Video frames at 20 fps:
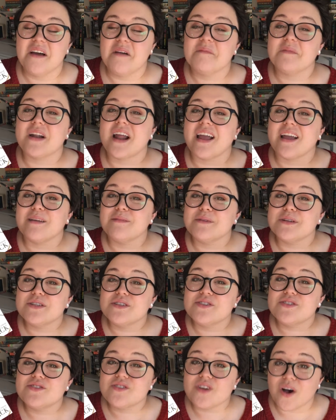but I am
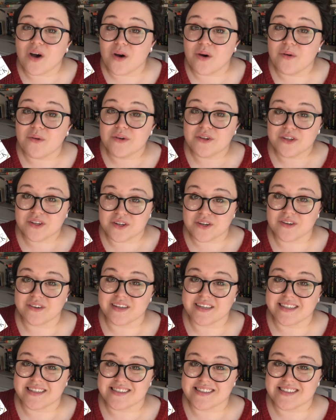so
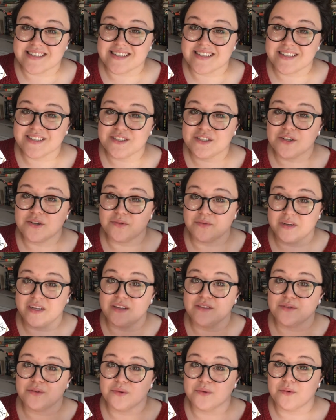curious to
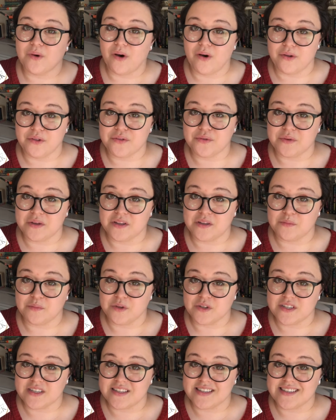read through all three of the
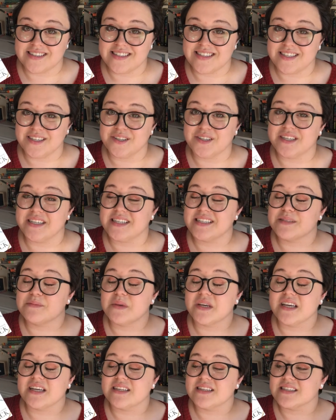books in this series
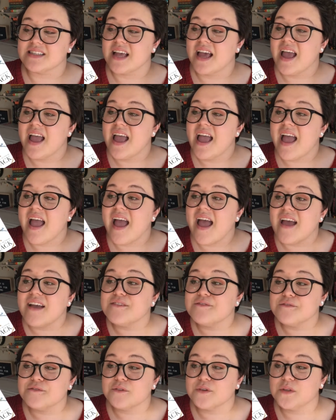because
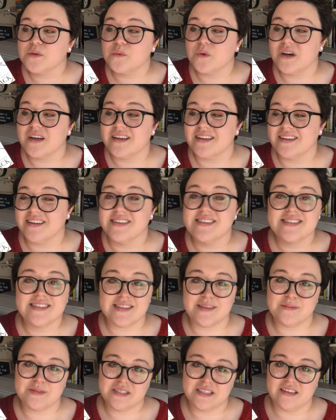everyone
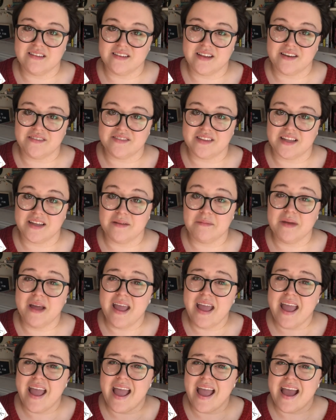seems to love them,
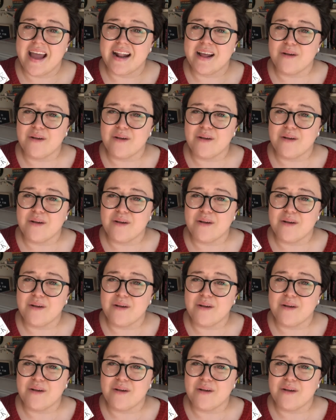and